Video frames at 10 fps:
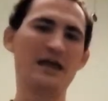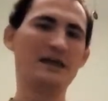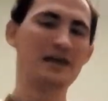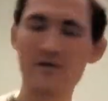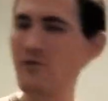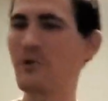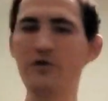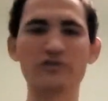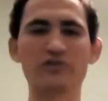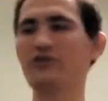never
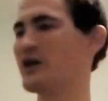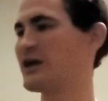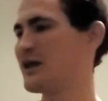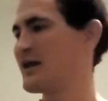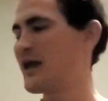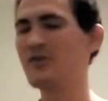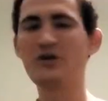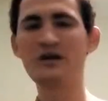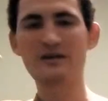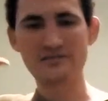broke the screen, and
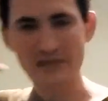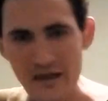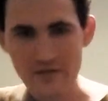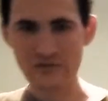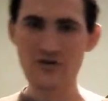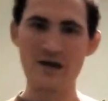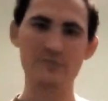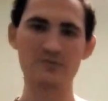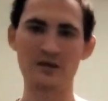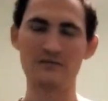they're gonna say this crap
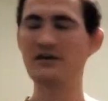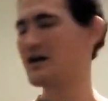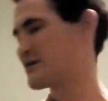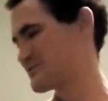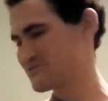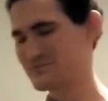to me. It's like